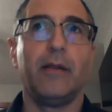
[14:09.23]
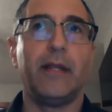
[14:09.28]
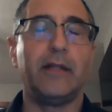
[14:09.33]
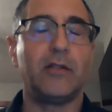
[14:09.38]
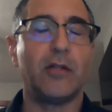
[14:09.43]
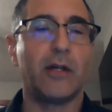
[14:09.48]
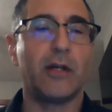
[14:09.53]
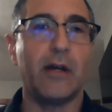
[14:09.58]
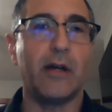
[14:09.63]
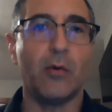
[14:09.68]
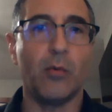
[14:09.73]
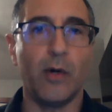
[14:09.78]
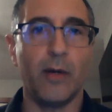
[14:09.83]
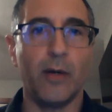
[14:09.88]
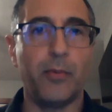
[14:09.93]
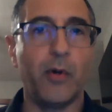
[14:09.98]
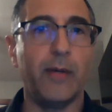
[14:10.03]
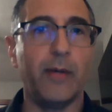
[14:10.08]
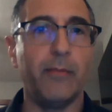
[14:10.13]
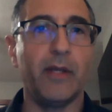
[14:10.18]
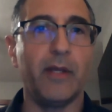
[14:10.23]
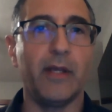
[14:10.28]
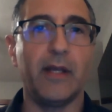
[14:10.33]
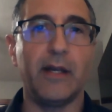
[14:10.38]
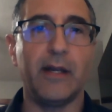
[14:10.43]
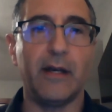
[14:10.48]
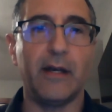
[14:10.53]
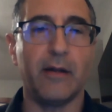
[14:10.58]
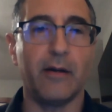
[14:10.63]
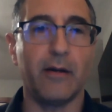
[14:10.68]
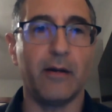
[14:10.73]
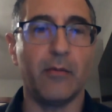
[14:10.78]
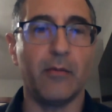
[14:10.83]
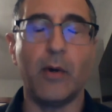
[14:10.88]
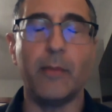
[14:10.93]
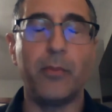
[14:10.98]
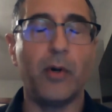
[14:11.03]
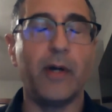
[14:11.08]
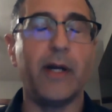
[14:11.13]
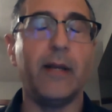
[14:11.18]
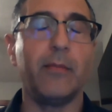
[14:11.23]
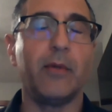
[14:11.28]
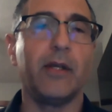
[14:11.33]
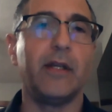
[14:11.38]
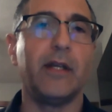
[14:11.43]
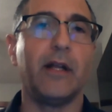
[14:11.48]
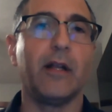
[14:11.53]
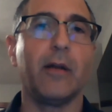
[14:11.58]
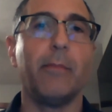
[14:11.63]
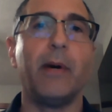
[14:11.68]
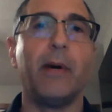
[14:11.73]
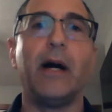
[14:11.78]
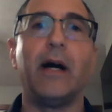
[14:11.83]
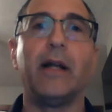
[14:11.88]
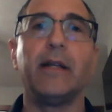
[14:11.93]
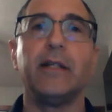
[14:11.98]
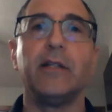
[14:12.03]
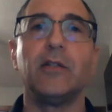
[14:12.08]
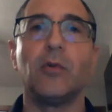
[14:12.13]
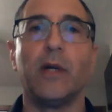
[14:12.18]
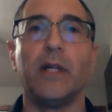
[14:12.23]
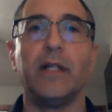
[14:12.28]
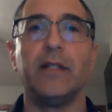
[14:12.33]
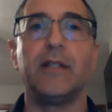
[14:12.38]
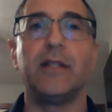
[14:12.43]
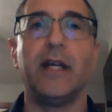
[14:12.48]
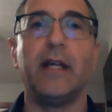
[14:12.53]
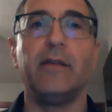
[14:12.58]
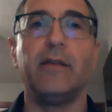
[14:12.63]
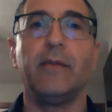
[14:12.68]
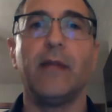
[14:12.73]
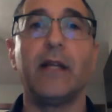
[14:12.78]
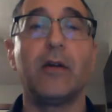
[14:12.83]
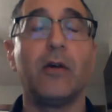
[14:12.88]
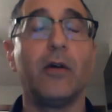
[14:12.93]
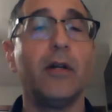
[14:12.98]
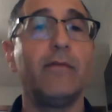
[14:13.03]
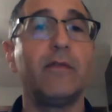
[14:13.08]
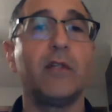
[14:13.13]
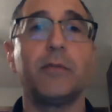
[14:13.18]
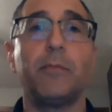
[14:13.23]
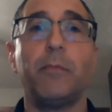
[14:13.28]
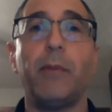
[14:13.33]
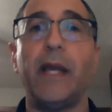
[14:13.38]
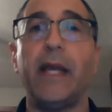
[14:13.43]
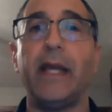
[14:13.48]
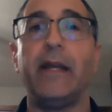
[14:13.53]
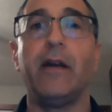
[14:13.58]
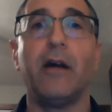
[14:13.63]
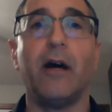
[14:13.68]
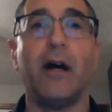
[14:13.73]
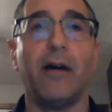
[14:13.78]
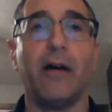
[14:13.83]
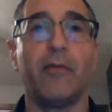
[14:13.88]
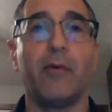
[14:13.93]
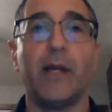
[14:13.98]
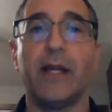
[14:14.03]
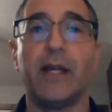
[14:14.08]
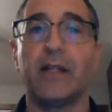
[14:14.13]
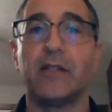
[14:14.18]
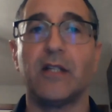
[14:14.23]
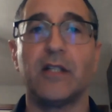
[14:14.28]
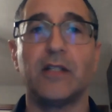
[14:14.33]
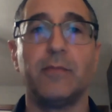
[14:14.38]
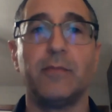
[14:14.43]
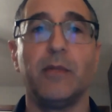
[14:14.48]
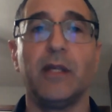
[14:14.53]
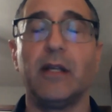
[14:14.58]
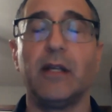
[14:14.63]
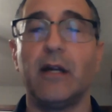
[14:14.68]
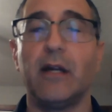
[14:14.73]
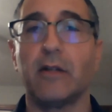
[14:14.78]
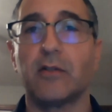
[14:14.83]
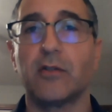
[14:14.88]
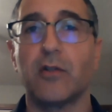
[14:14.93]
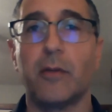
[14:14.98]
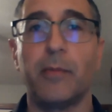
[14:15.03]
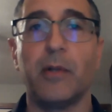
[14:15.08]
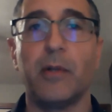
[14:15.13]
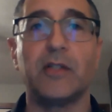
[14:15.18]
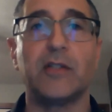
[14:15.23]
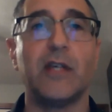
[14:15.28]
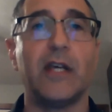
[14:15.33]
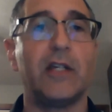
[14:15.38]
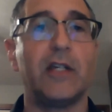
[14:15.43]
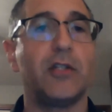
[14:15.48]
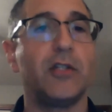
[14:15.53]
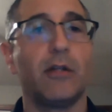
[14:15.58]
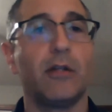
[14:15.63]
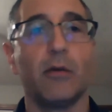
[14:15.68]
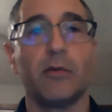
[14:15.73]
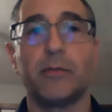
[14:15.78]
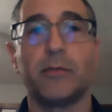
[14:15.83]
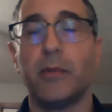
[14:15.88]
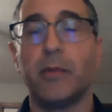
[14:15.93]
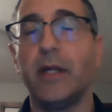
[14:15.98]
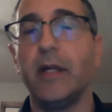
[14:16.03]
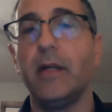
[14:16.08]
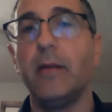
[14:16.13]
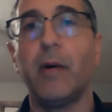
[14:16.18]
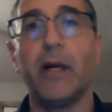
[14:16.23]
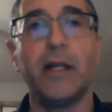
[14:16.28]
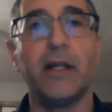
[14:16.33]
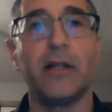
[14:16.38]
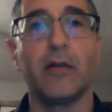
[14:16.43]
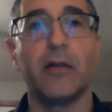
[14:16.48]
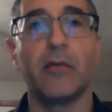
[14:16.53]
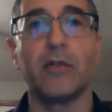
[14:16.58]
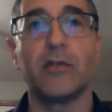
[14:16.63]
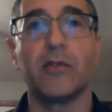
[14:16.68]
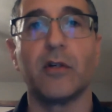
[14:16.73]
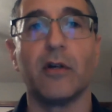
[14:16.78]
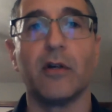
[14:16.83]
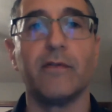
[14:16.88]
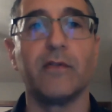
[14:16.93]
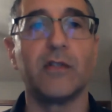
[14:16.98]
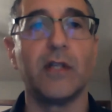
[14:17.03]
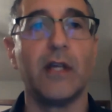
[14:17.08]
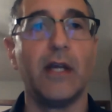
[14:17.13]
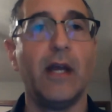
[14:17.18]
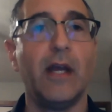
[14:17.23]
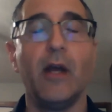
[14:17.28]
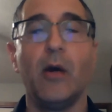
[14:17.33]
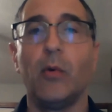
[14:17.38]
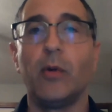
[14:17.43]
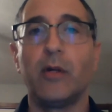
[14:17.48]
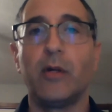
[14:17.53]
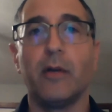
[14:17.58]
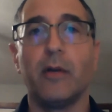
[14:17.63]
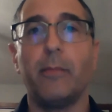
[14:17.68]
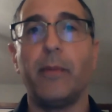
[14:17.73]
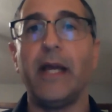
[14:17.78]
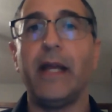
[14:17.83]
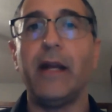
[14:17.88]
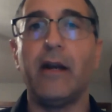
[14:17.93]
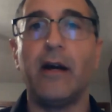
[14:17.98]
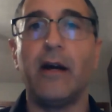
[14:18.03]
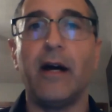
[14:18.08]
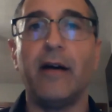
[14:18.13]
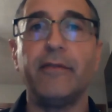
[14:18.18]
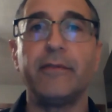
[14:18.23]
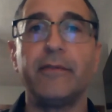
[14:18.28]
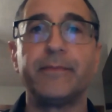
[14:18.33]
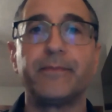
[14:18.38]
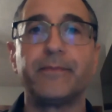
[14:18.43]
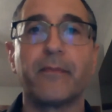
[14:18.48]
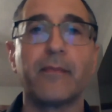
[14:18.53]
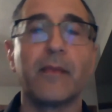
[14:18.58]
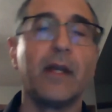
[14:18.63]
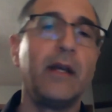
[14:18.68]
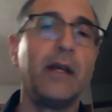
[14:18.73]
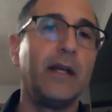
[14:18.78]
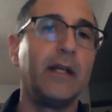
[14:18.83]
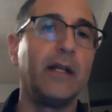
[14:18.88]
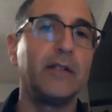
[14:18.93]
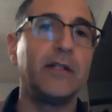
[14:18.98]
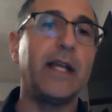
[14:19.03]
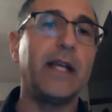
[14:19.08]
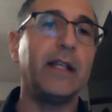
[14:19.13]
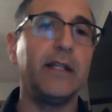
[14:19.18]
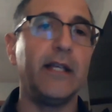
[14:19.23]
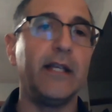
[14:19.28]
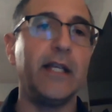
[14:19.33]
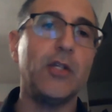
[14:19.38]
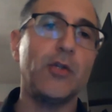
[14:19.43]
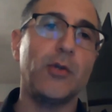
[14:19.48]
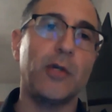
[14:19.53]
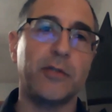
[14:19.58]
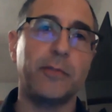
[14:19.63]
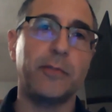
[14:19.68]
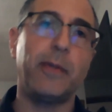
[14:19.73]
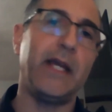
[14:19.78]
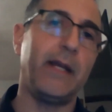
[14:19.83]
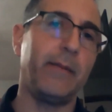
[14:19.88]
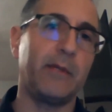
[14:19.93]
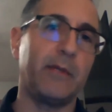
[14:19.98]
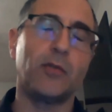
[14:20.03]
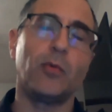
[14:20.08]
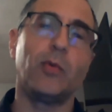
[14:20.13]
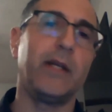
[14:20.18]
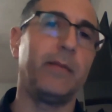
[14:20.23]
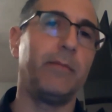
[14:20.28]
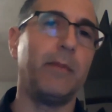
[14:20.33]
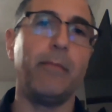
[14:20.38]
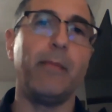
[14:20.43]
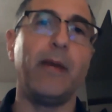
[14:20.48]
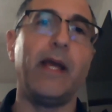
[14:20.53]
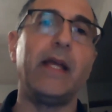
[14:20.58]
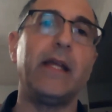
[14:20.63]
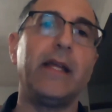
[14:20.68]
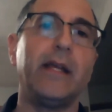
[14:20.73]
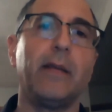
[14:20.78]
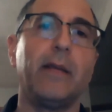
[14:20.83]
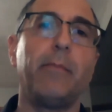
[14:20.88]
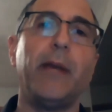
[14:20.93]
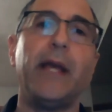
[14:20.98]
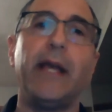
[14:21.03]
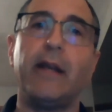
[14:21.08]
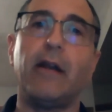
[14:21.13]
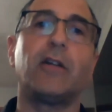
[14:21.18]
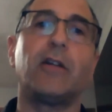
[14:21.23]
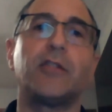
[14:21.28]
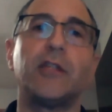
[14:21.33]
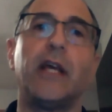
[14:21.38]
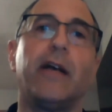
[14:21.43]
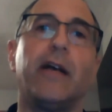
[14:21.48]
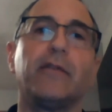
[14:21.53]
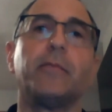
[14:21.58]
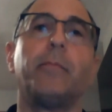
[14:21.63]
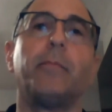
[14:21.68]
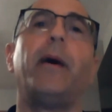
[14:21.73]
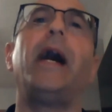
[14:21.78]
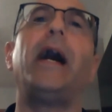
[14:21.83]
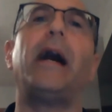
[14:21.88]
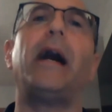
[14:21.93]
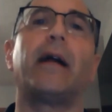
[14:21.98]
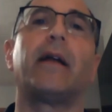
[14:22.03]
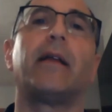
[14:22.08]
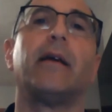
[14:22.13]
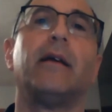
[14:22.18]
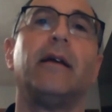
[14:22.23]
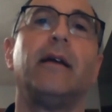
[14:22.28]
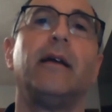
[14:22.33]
They took out a $1.8 million bond in 2010. They could have just paid it off. We had a $6 million surplus last year. There was plenty of money in the reserves. We could have paid it off, taken the interest payments we had been making and paid ourselves back.